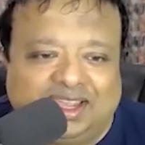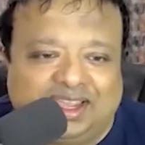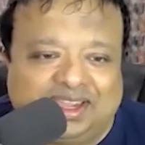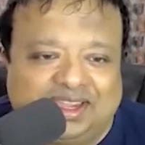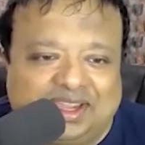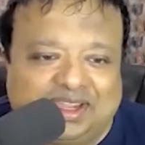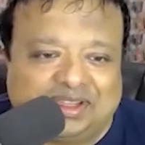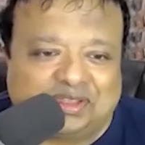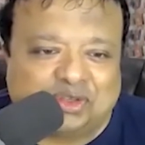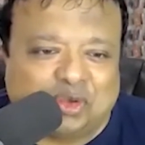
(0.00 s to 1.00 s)

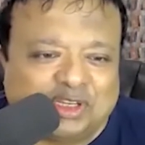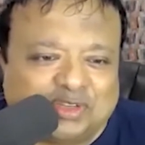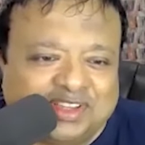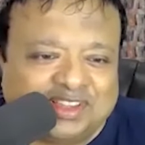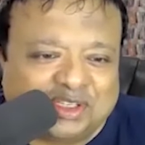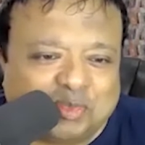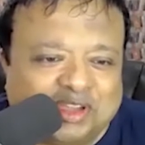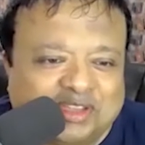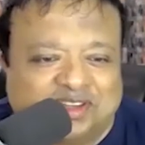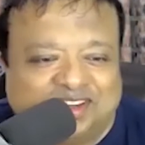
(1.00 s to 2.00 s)
It's so much of it that's
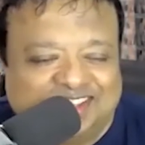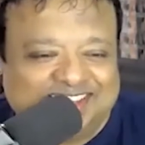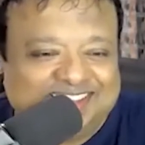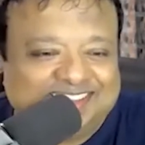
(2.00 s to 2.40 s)
personal, isn't it?